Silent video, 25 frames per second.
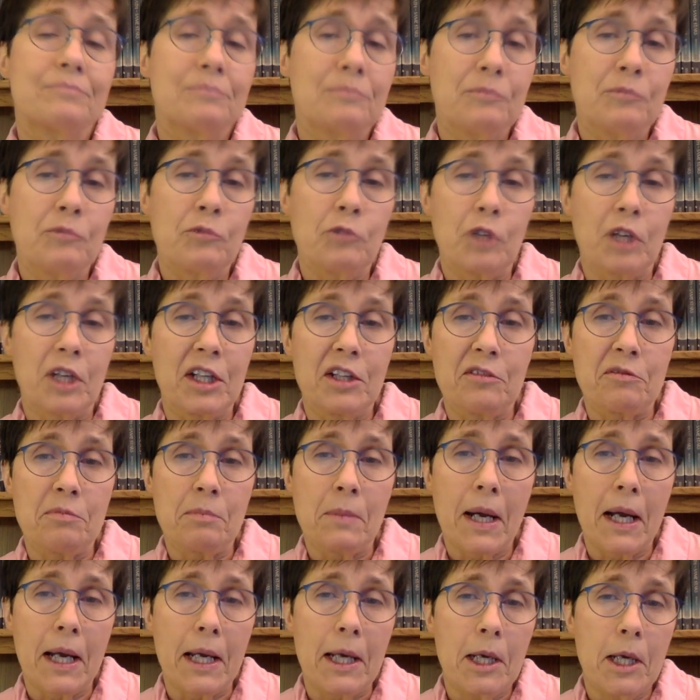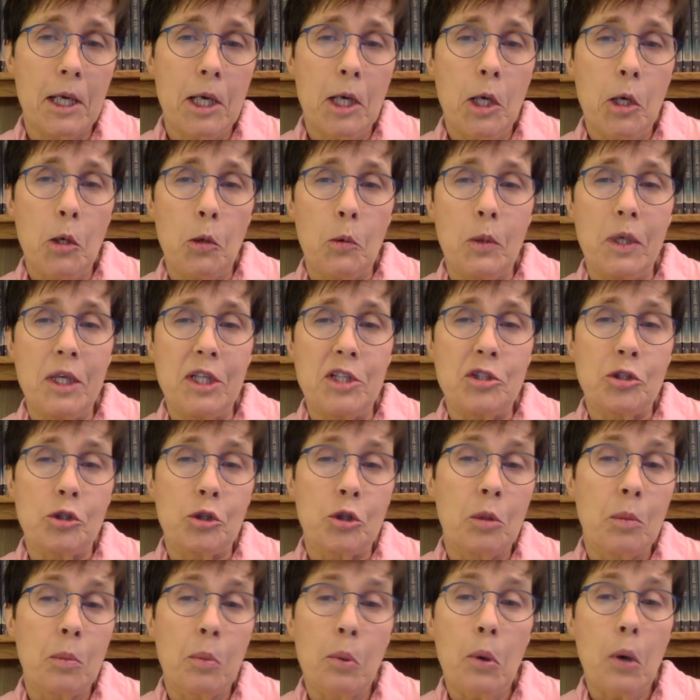Forgive my
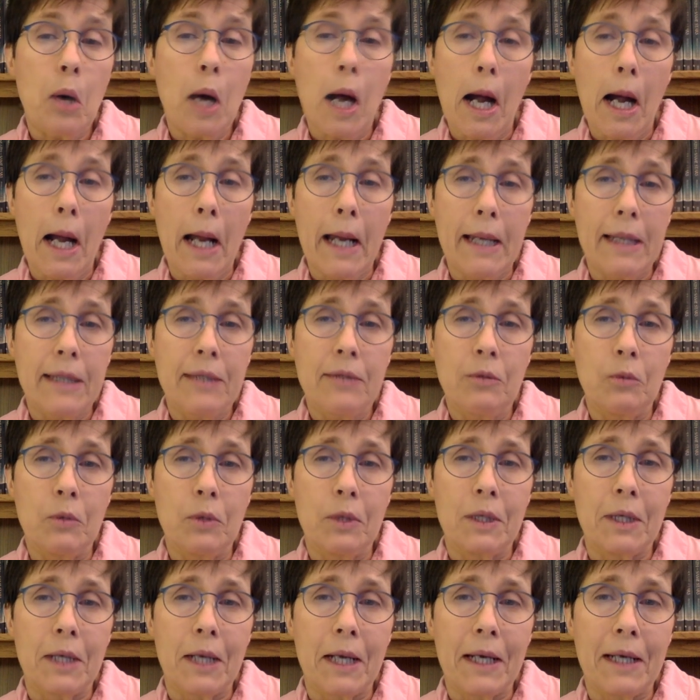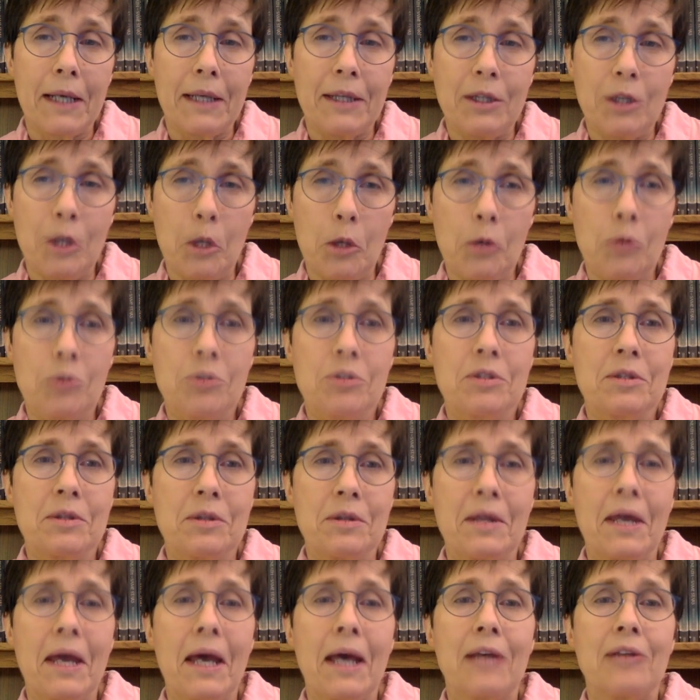regional pride when I note
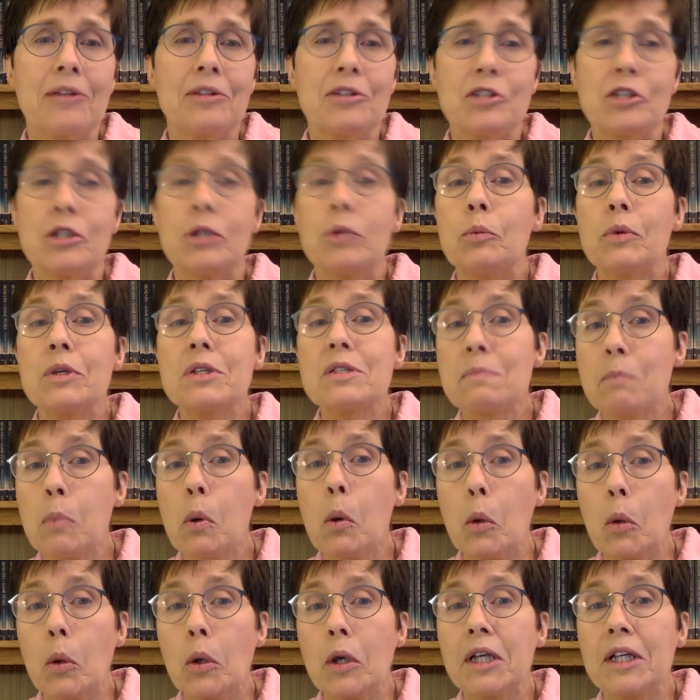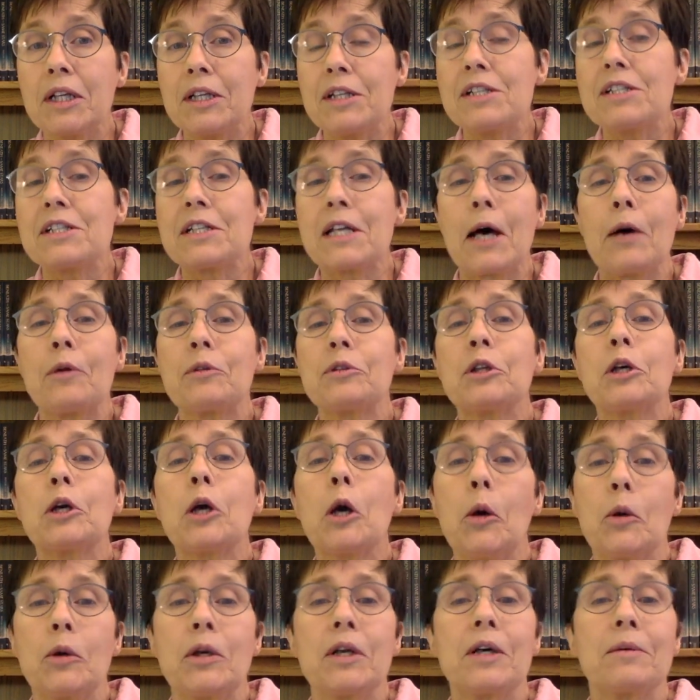that she was born in South
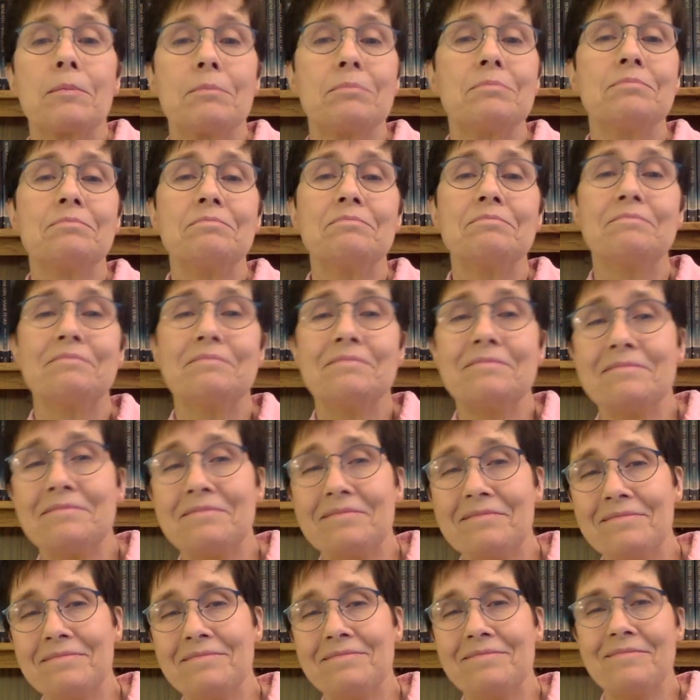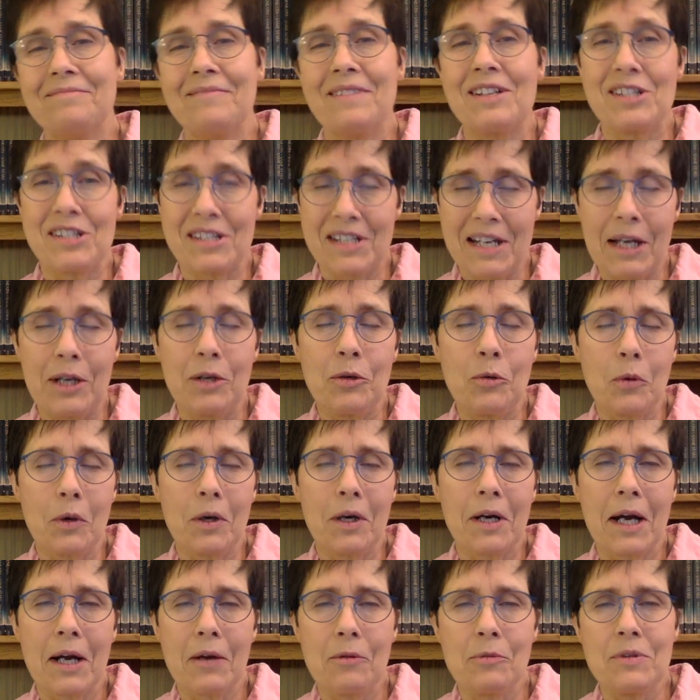Dakota, the state
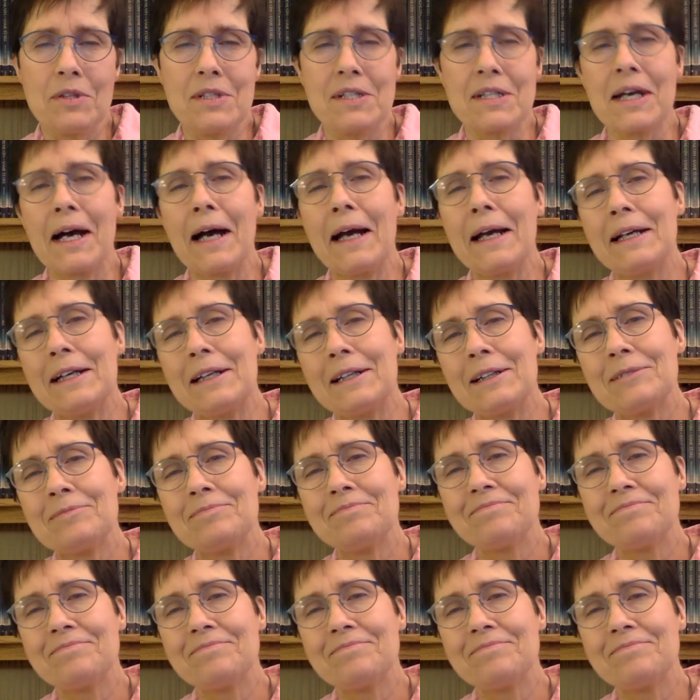where I reside.